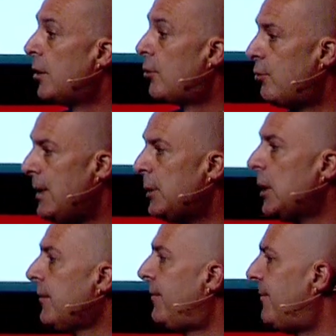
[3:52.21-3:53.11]

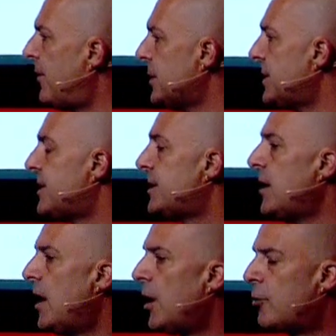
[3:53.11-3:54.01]
criminal funds
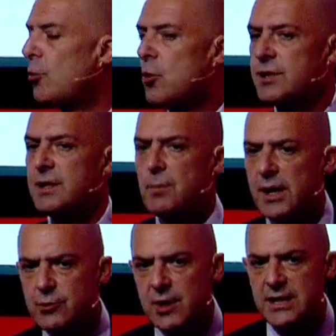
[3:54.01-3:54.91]
across the
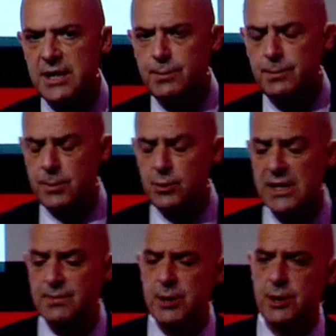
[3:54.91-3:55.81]
money
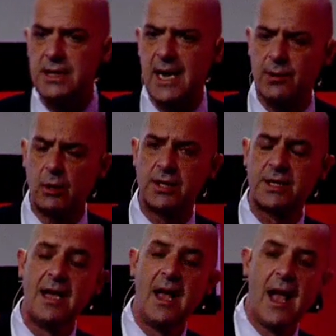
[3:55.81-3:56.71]
transmission networks.